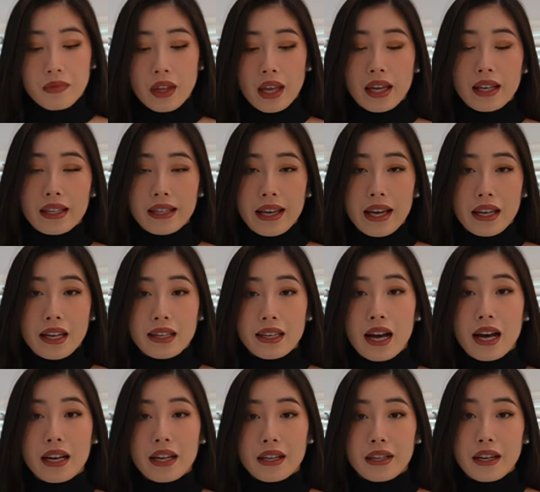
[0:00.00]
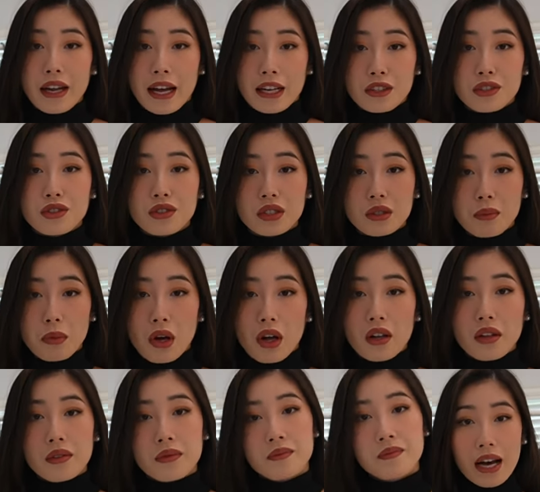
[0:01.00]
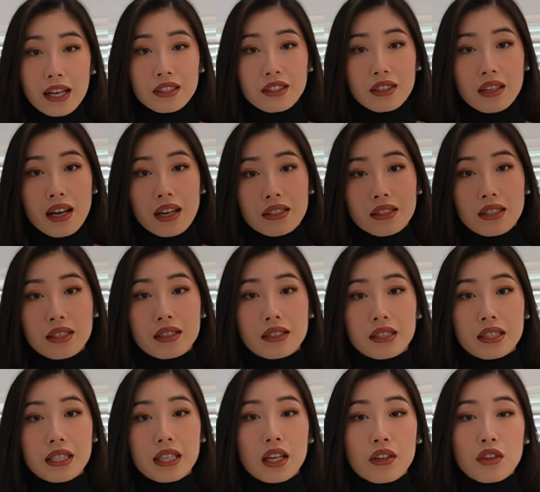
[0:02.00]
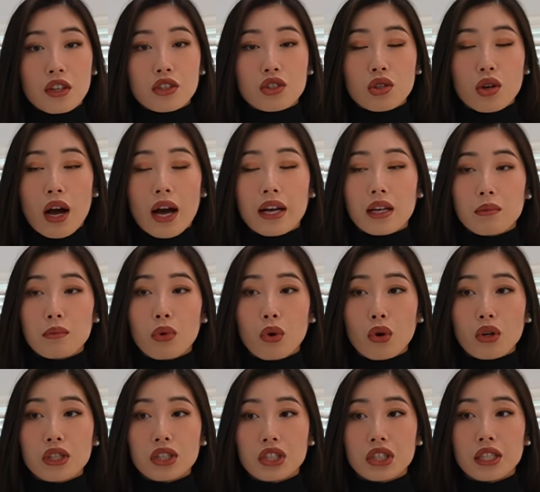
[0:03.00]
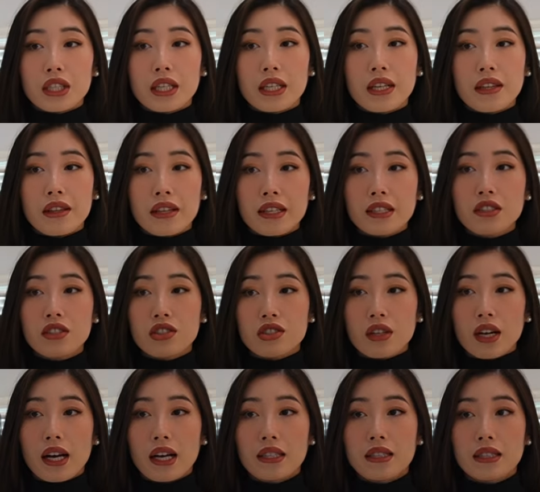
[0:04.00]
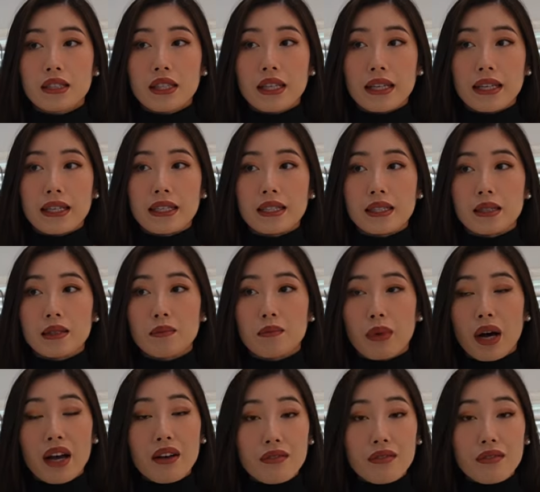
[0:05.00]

and again I got it in extra small. As you guys can see on the try-on portion, this dress is by